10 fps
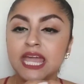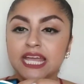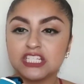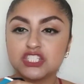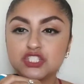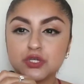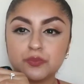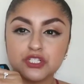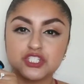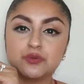It's
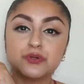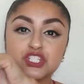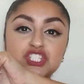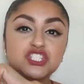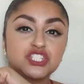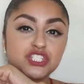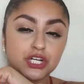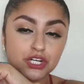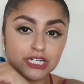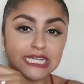super
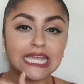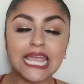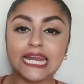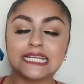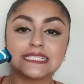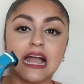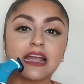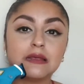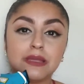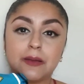sturdy, and he's not
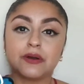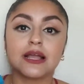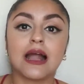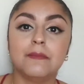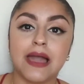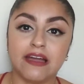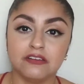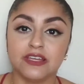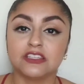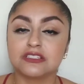gonna be able to come out of
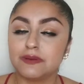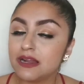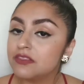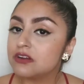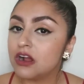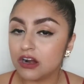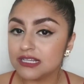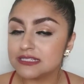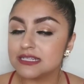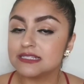it. There's been other
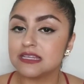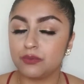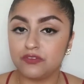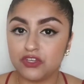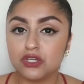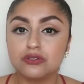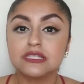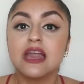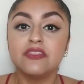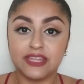harnesses that we've used
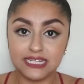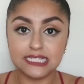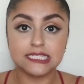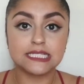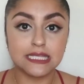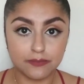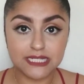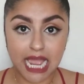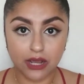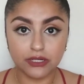that he's slipped
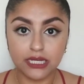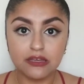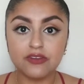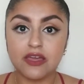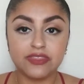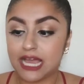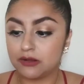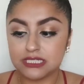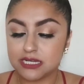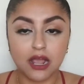out of, and
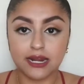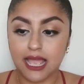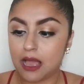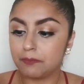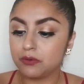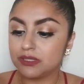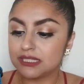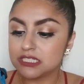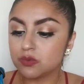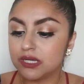that's not gonna happen with
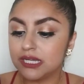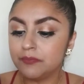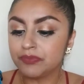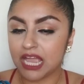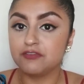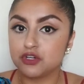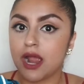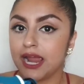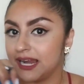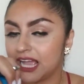this one. I've
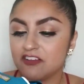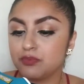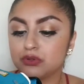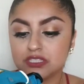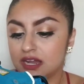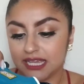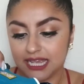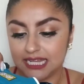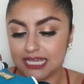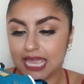tried, like, I've pulled on it
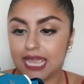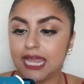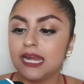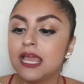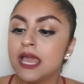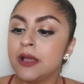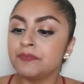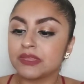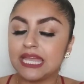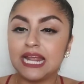and he can't.
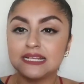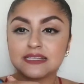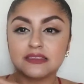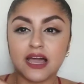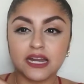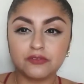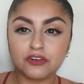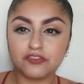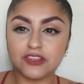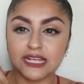It has a lot of
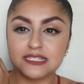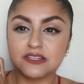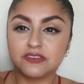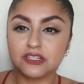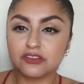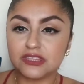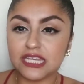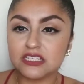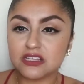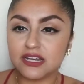reflective little
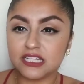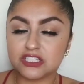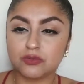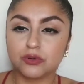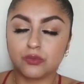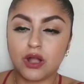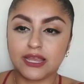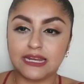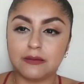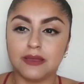things on it, so when we're
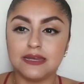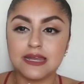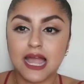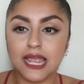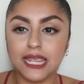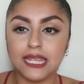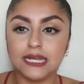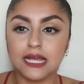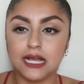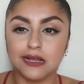walking him at night,